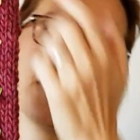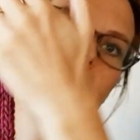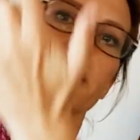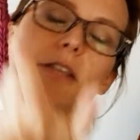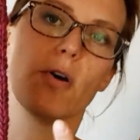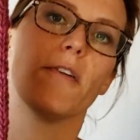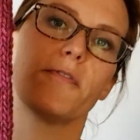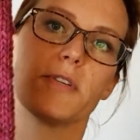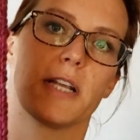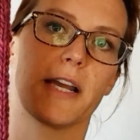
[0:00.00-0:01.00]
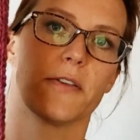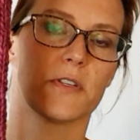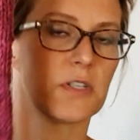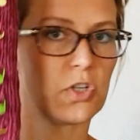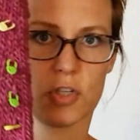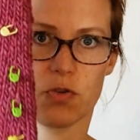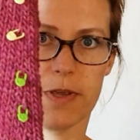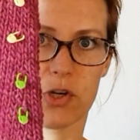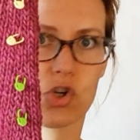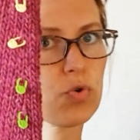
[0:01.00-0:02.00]
And you know, of course, I count the stitches to
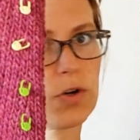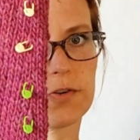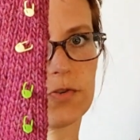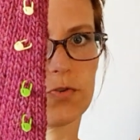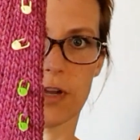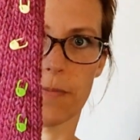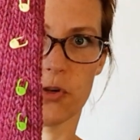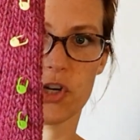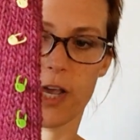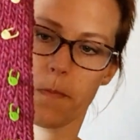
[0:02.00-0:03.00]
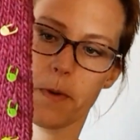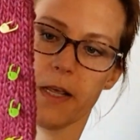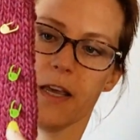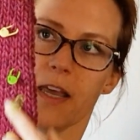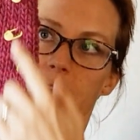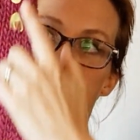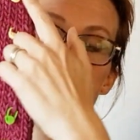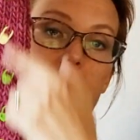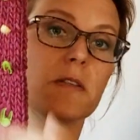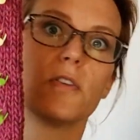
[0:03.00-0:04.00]
make sure and to double check, but it
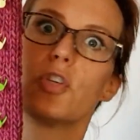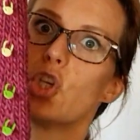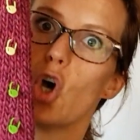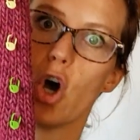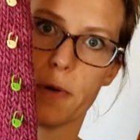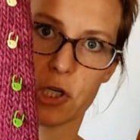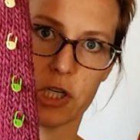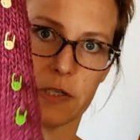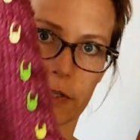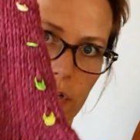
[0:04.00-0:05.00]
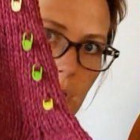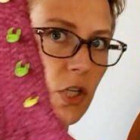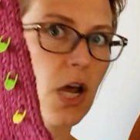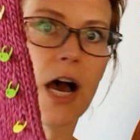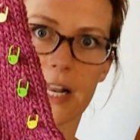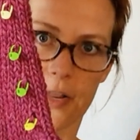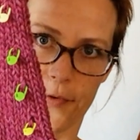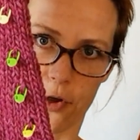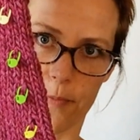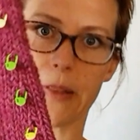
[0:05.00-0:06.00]
makes it so much easier. I highly
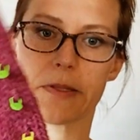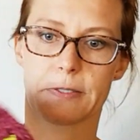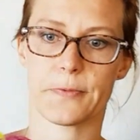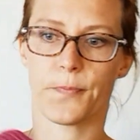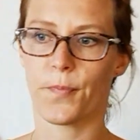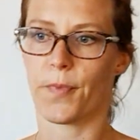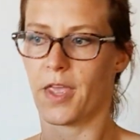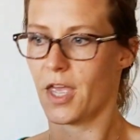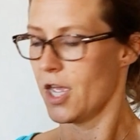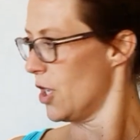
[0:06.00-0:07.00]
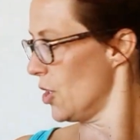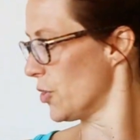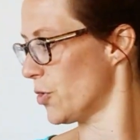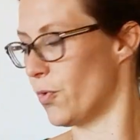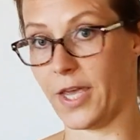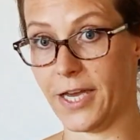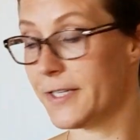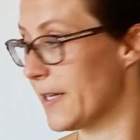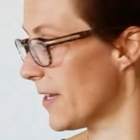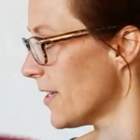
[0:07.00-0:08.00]
recommend this. So that
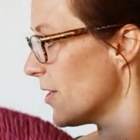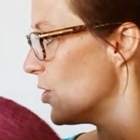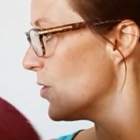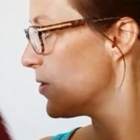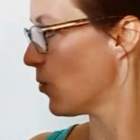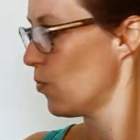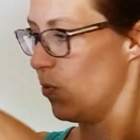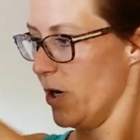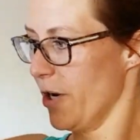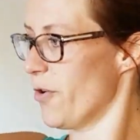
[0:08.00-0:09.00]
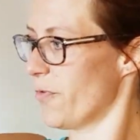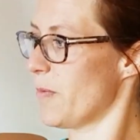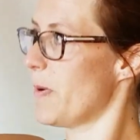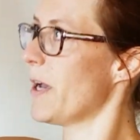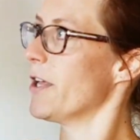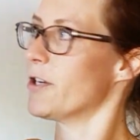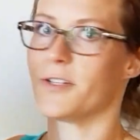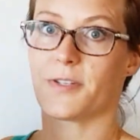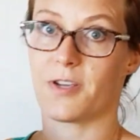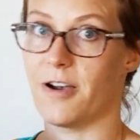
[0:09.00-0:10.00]
is one of the patterns
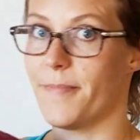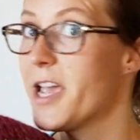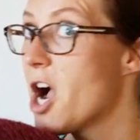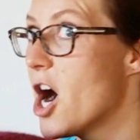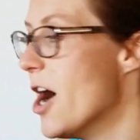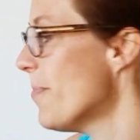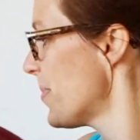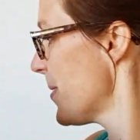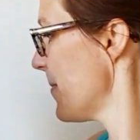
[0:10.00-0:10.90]
coming up.